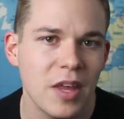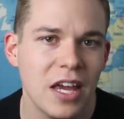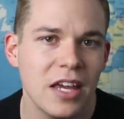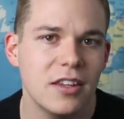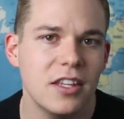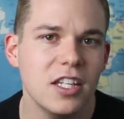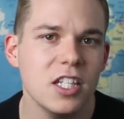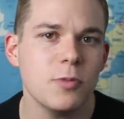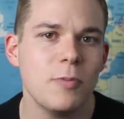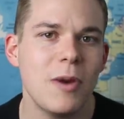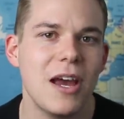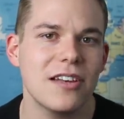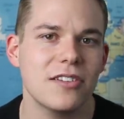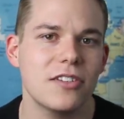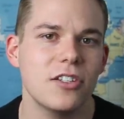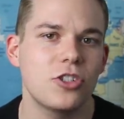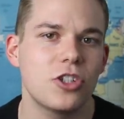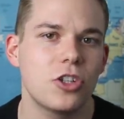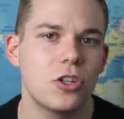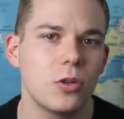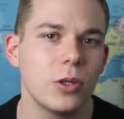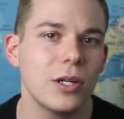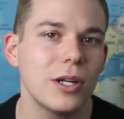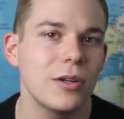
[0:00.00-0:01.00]
This
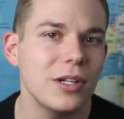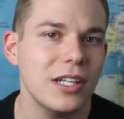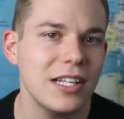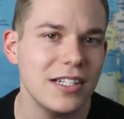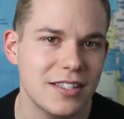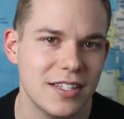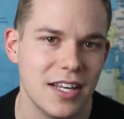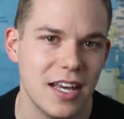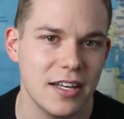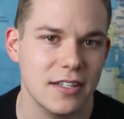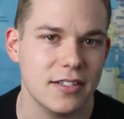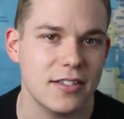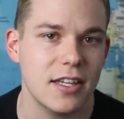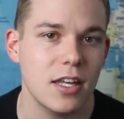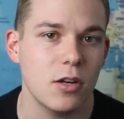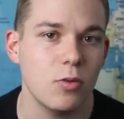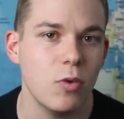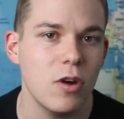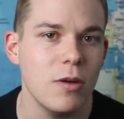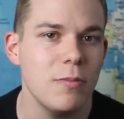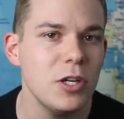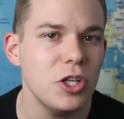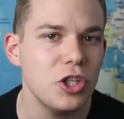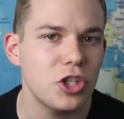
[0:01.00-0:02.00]
passage clearly says that
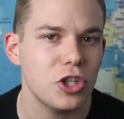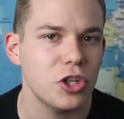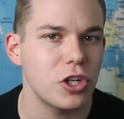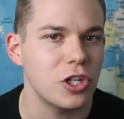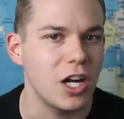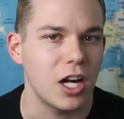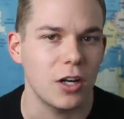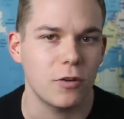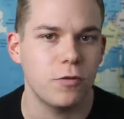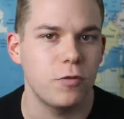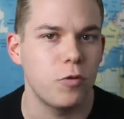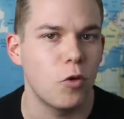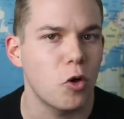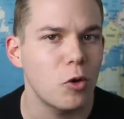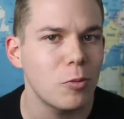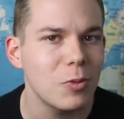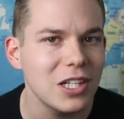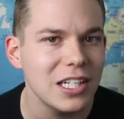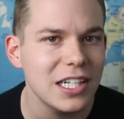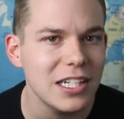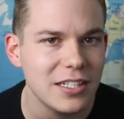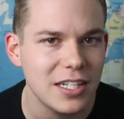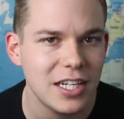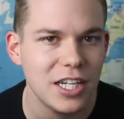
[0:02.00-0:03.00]
women should not
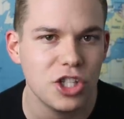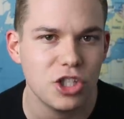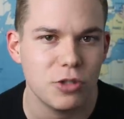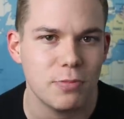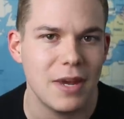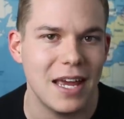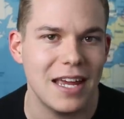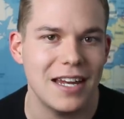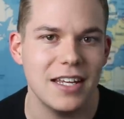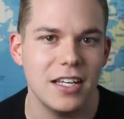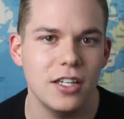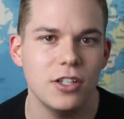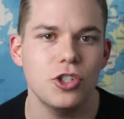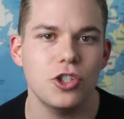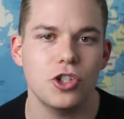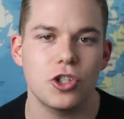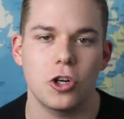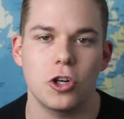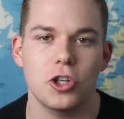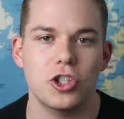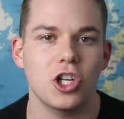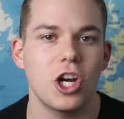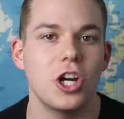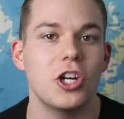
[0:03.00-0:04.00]
formally teach men in
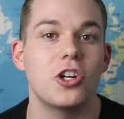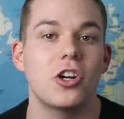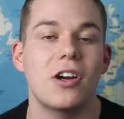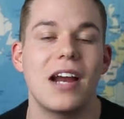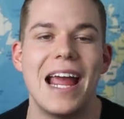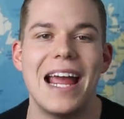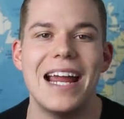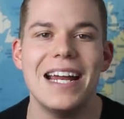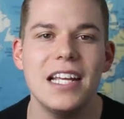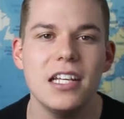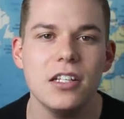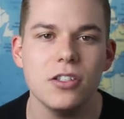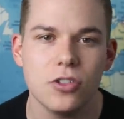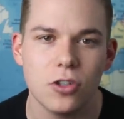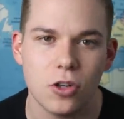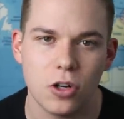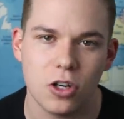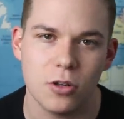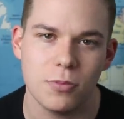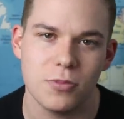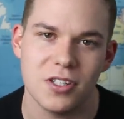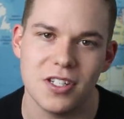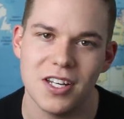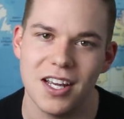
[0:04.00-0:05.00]
church under any
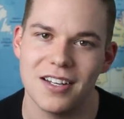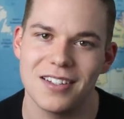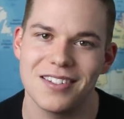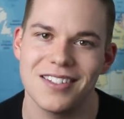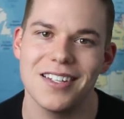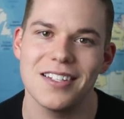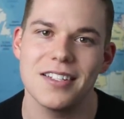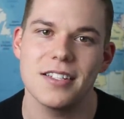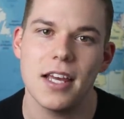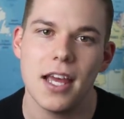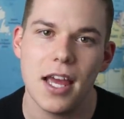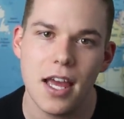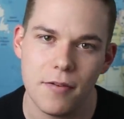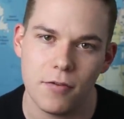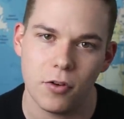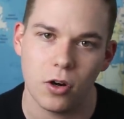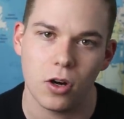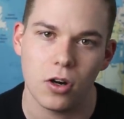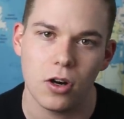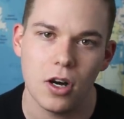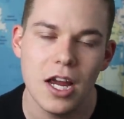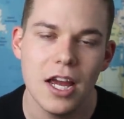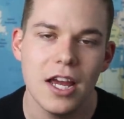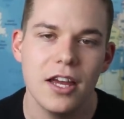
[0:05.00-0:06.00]
circumstances
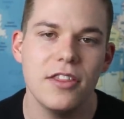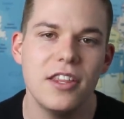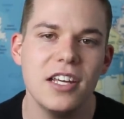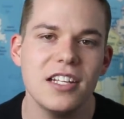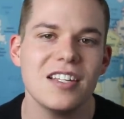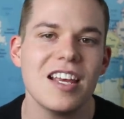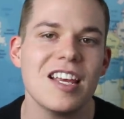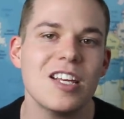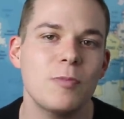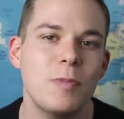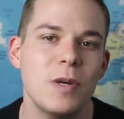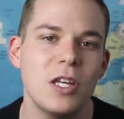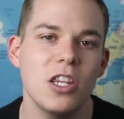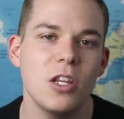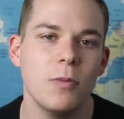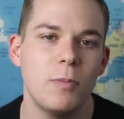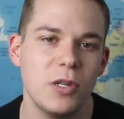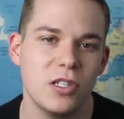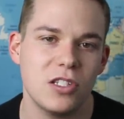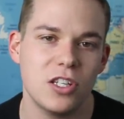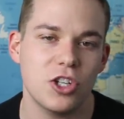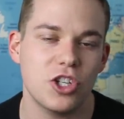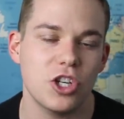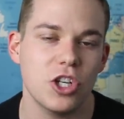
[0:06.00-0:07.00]
ever. This has been the
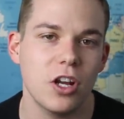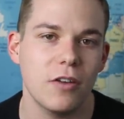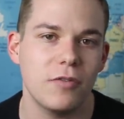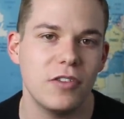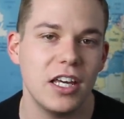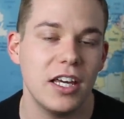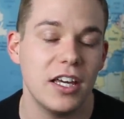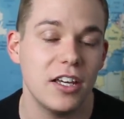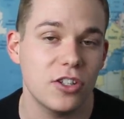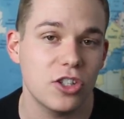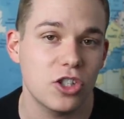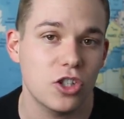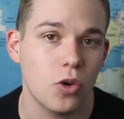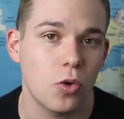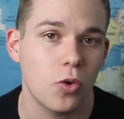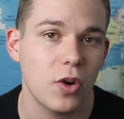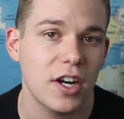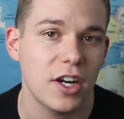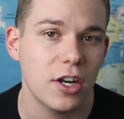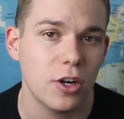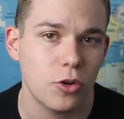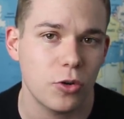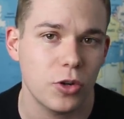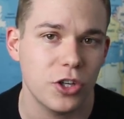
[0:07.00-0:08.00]
position of the
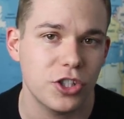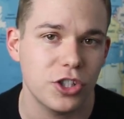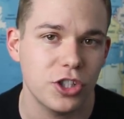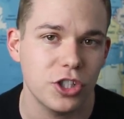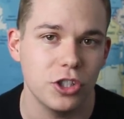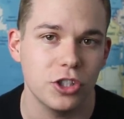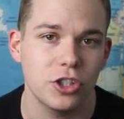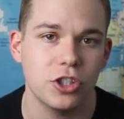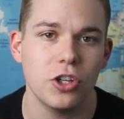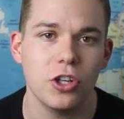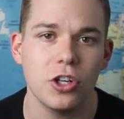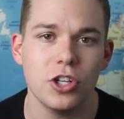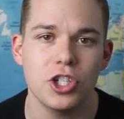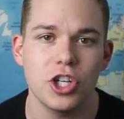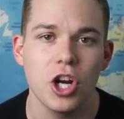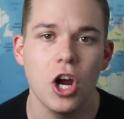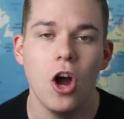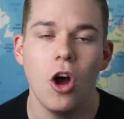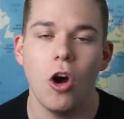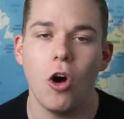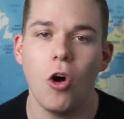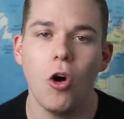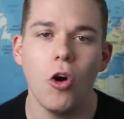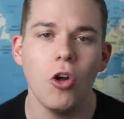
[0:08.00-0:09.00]
historic Christian church
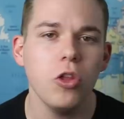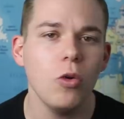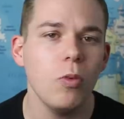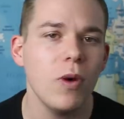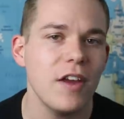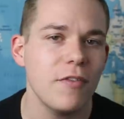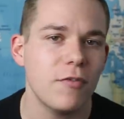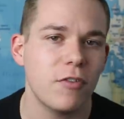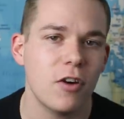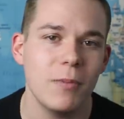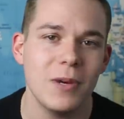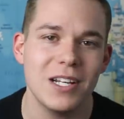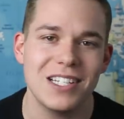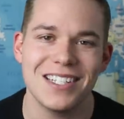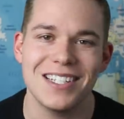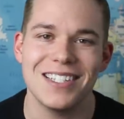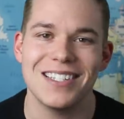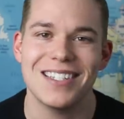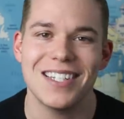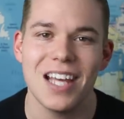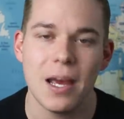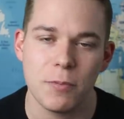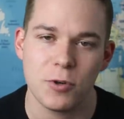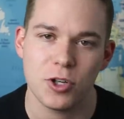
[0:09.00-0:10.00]
all the way from its
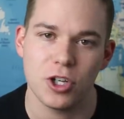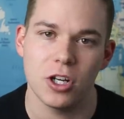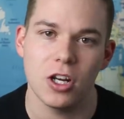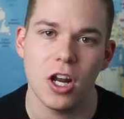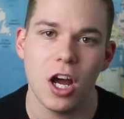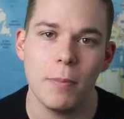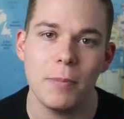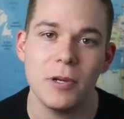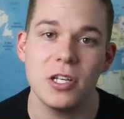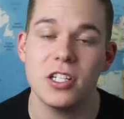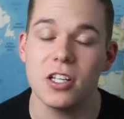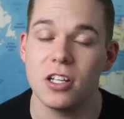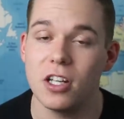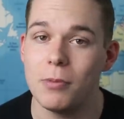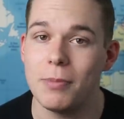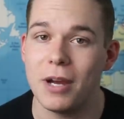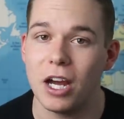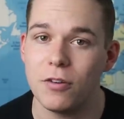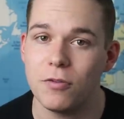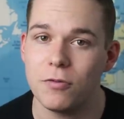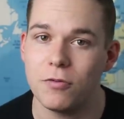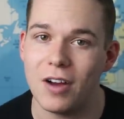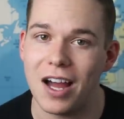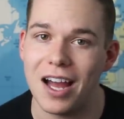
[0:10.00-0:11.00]
inception up until
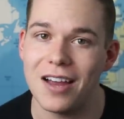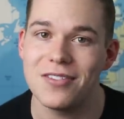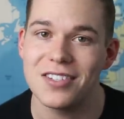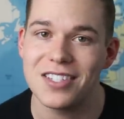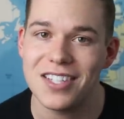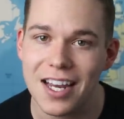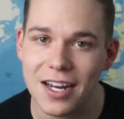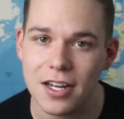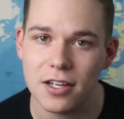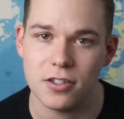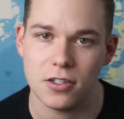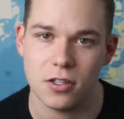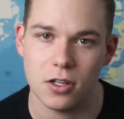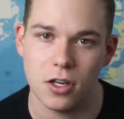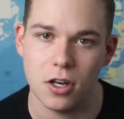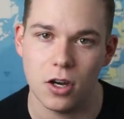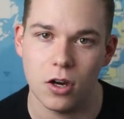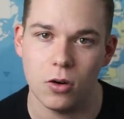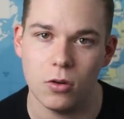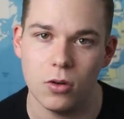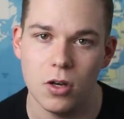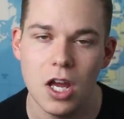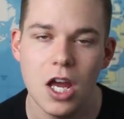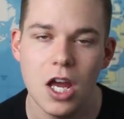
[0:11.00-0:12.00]
about five seconds ago.